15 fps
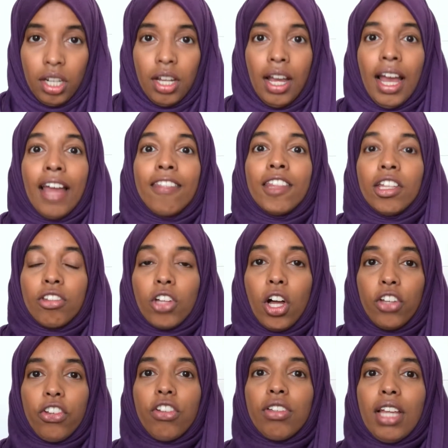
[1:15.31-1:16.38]
And this
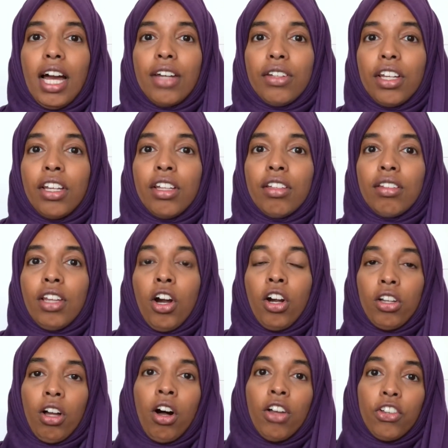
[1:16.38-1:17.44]
ultrasound is the
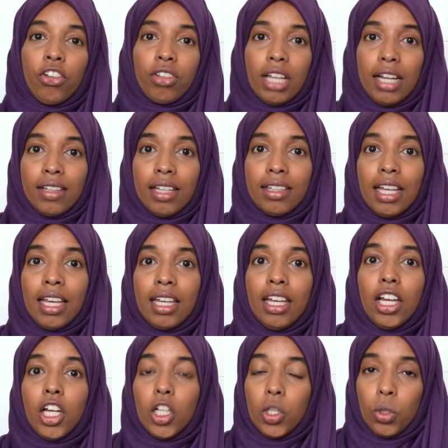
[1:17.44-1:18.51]
ultrasound that they
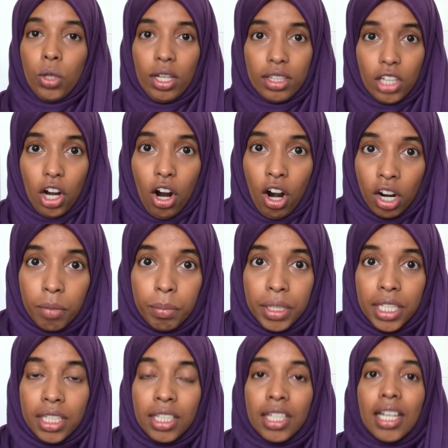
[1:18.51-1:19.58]
look at the
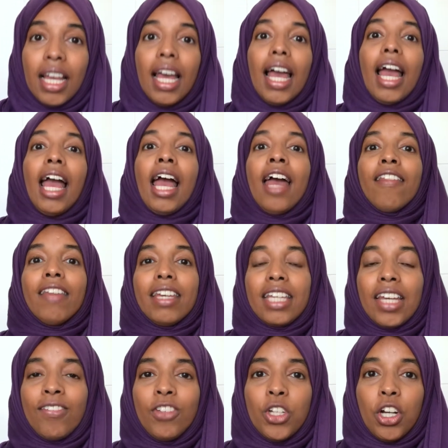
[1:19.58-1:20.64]
heartbeat and they
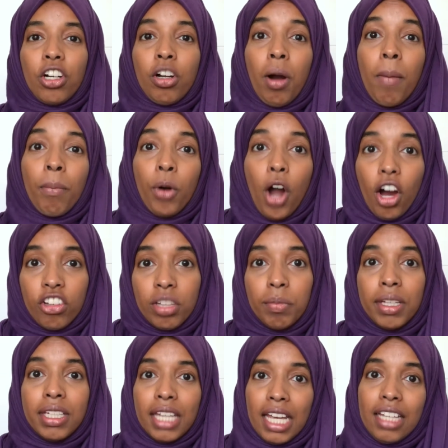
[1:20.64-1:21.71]
give you an
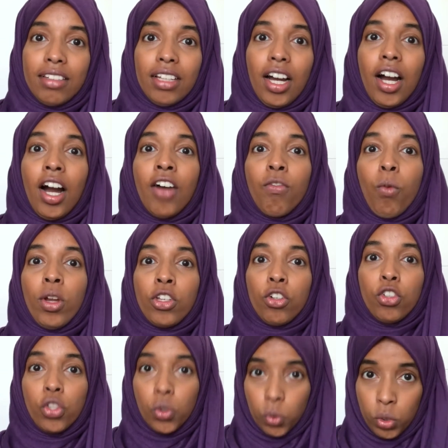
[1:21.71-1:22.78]
approximate date of when your
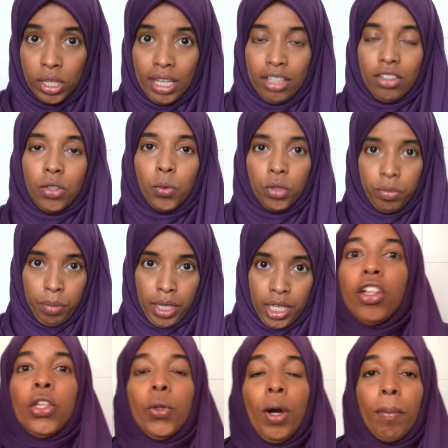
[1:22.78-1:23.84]
due date would be.
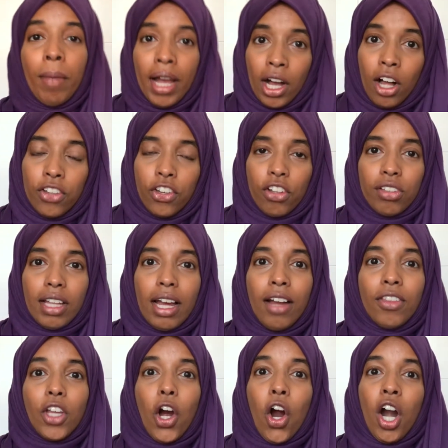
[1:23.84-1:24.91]
So on my ultrasound,
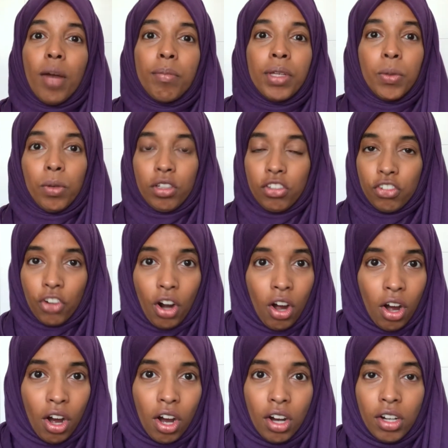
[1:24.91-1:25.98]
the heartbeat was
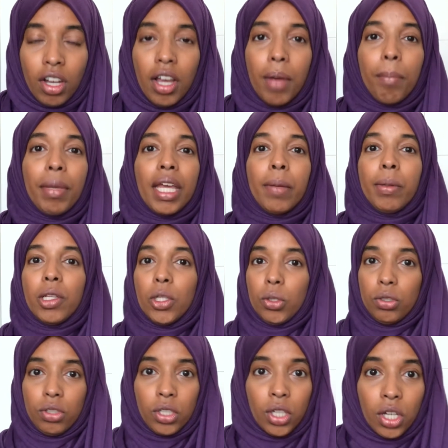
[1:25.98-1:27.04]
strong, baby
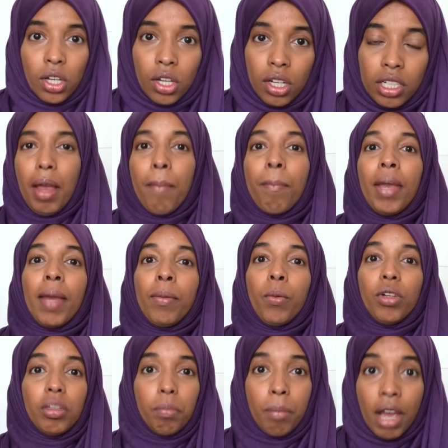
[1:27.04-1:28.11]
looked good, baby
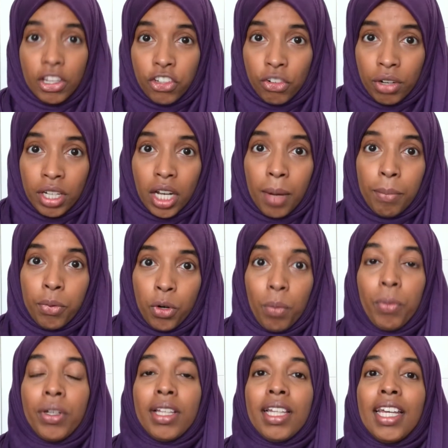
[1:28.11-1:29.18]
was measuring
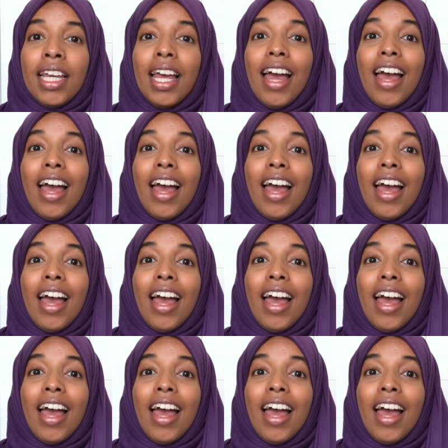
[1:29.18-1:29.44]
appropriately,